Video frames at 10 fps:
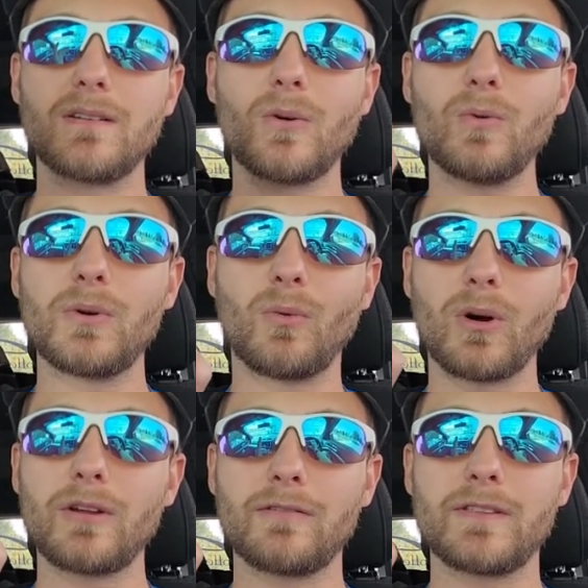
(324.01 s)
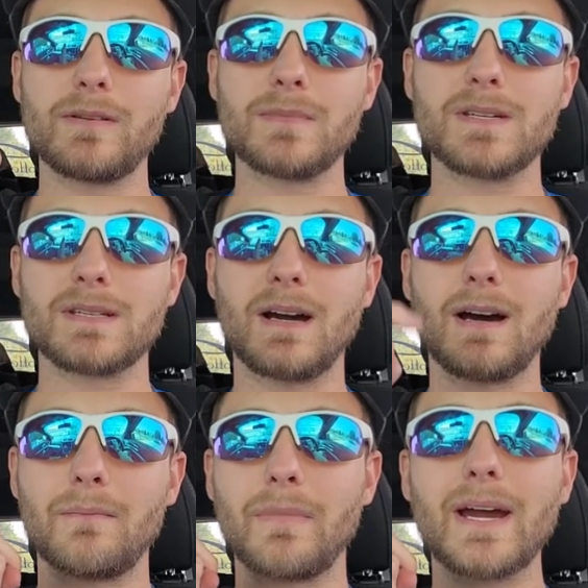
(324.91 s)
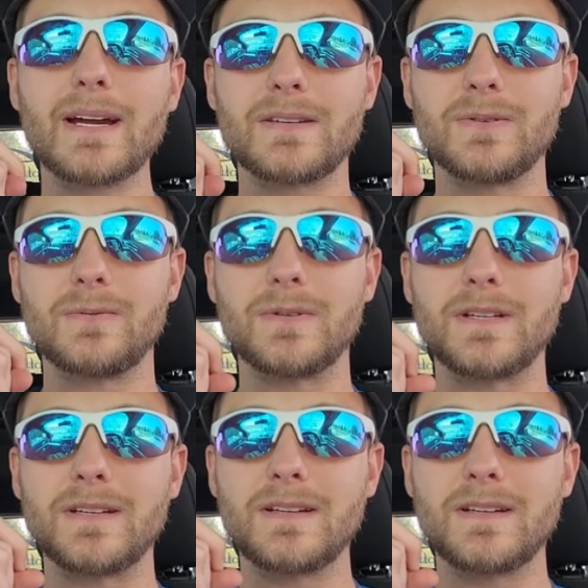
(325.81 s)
only one of them has gotten back to me.